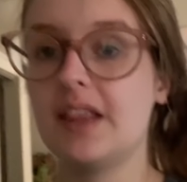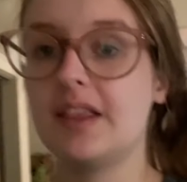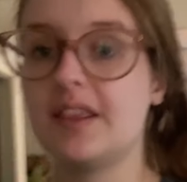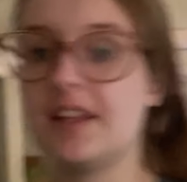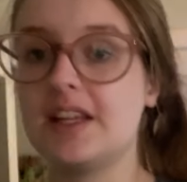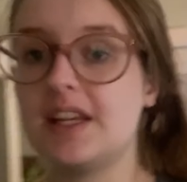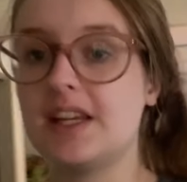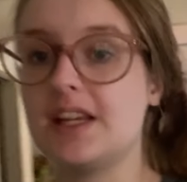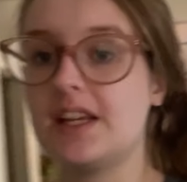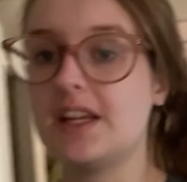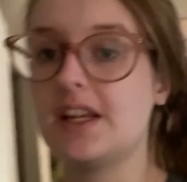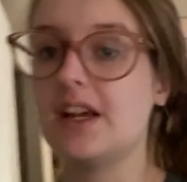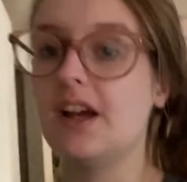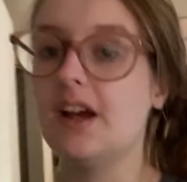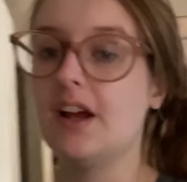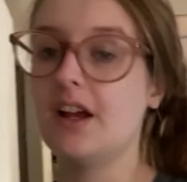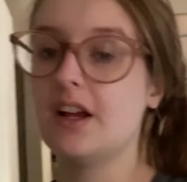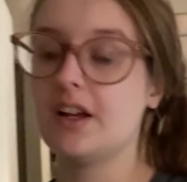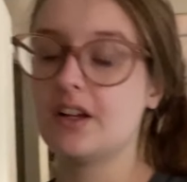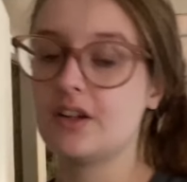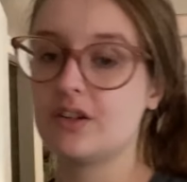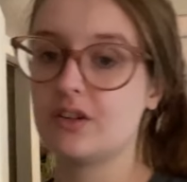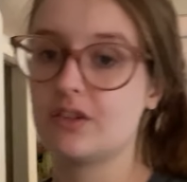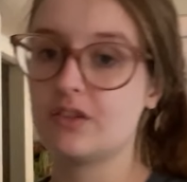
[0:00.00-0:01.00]
the
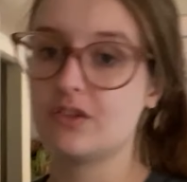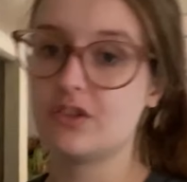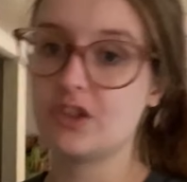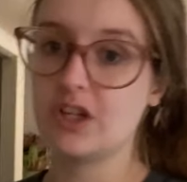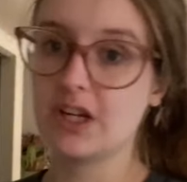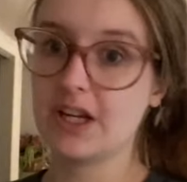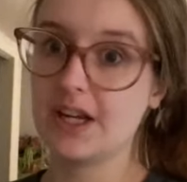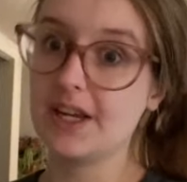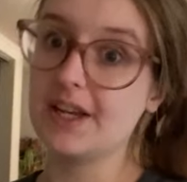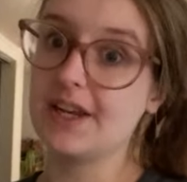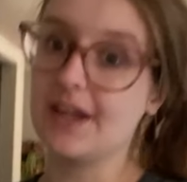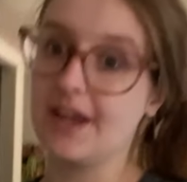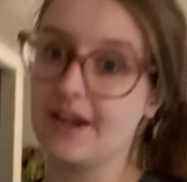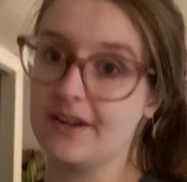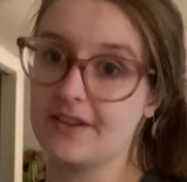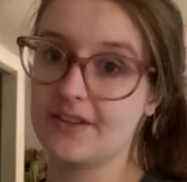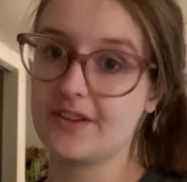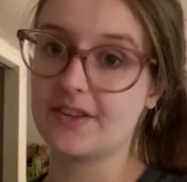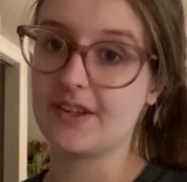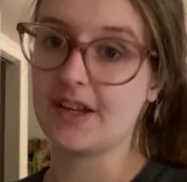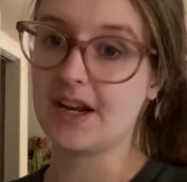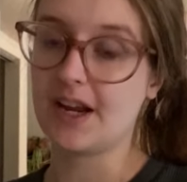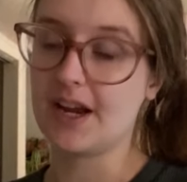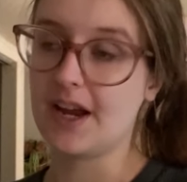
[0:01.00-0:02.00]
chicken
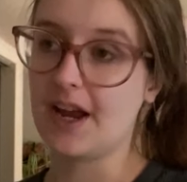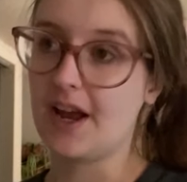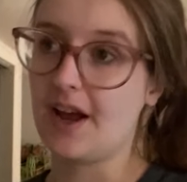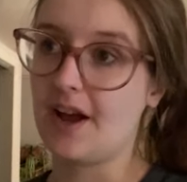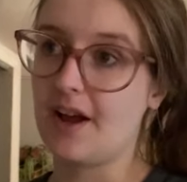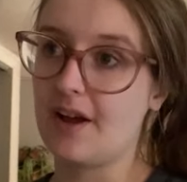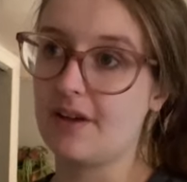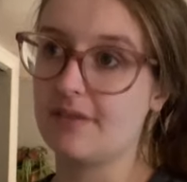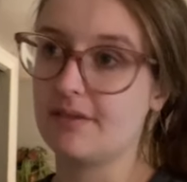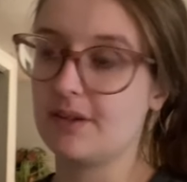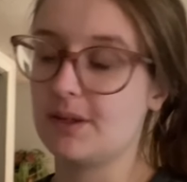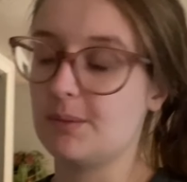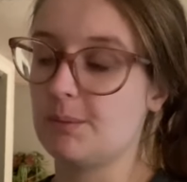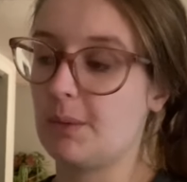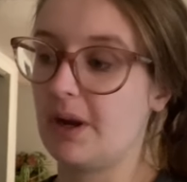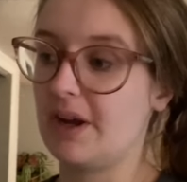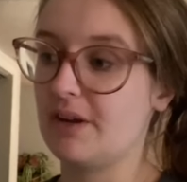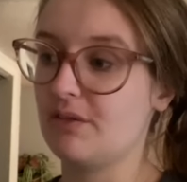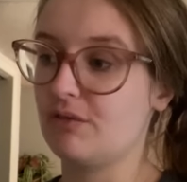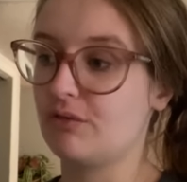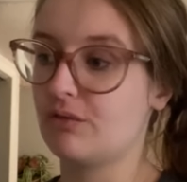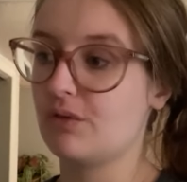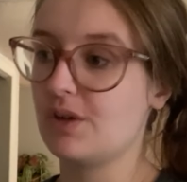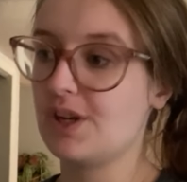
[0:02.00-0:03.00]
necks that I have in
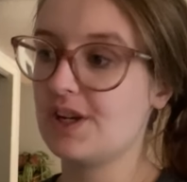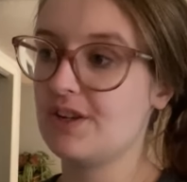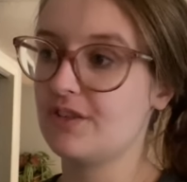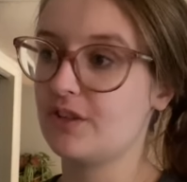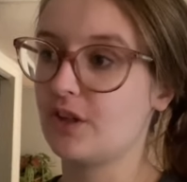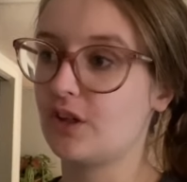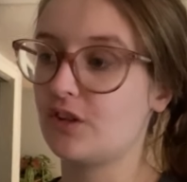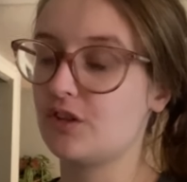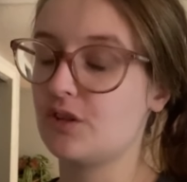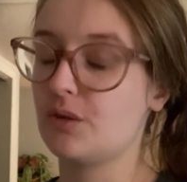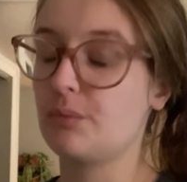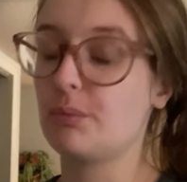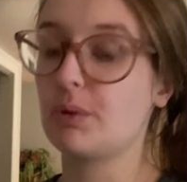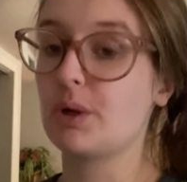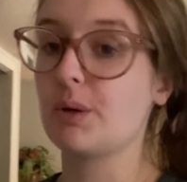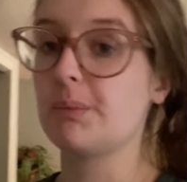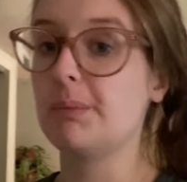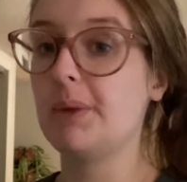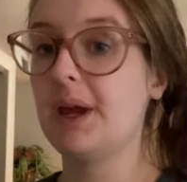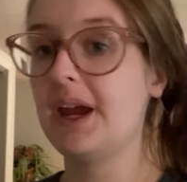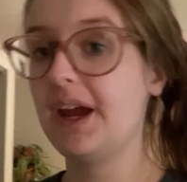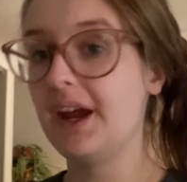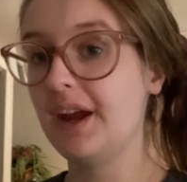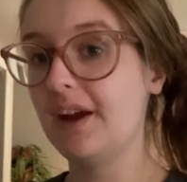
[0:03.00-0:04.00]
my freezer to
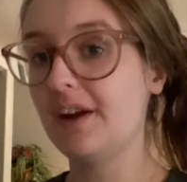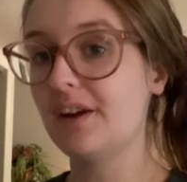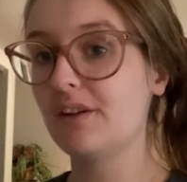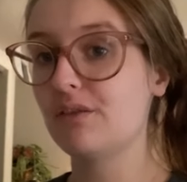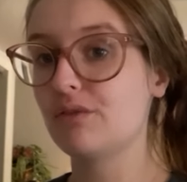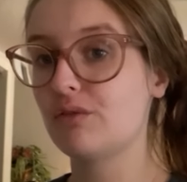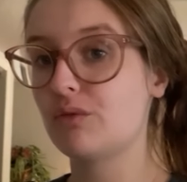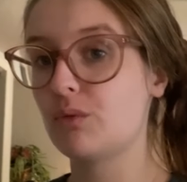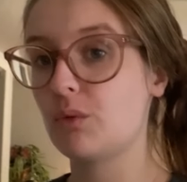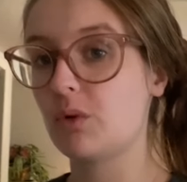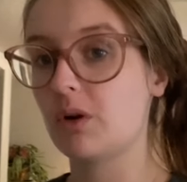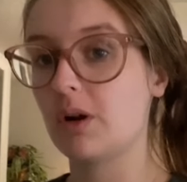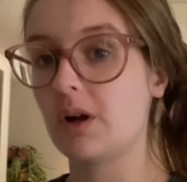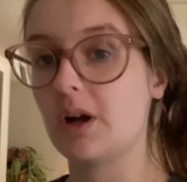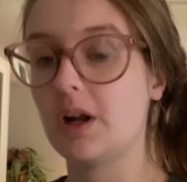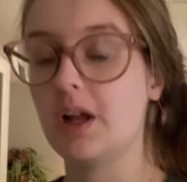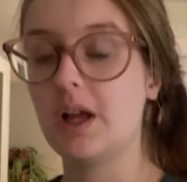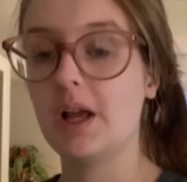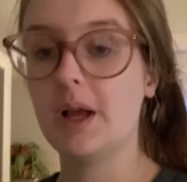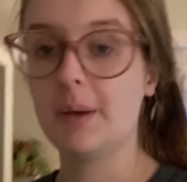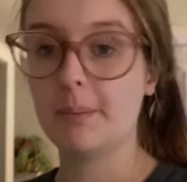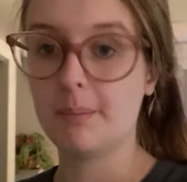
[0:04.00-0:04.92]
prepare for